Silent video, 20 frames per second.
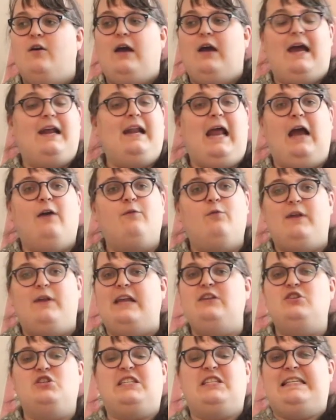and
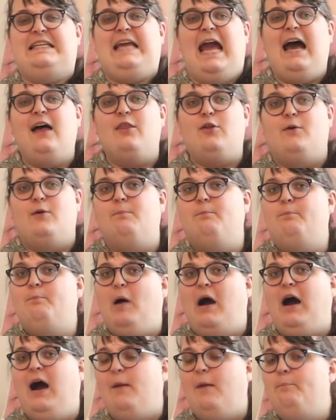they just gather
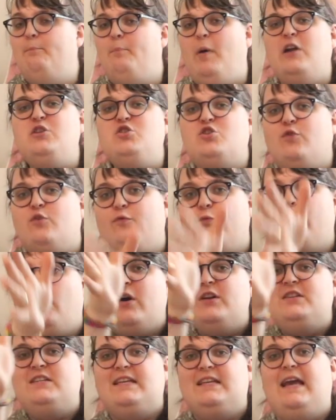a bunch of
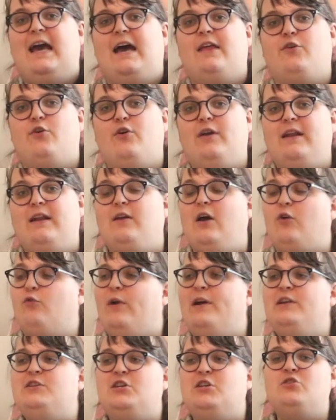wood together and
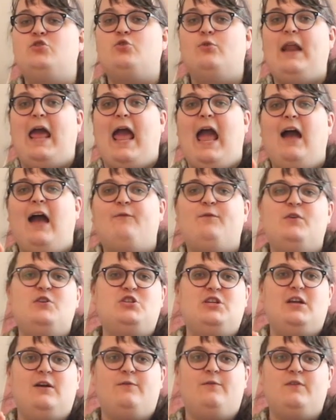arrange it into an
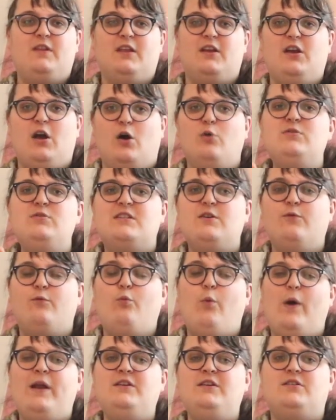effigy of the ghost
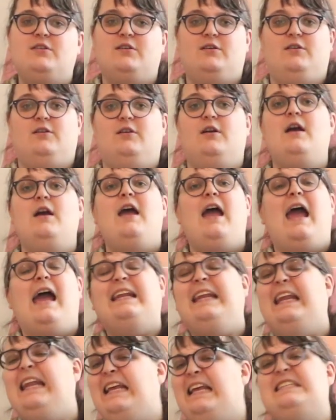of winter,
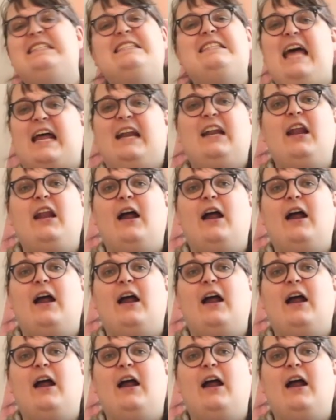and then they set it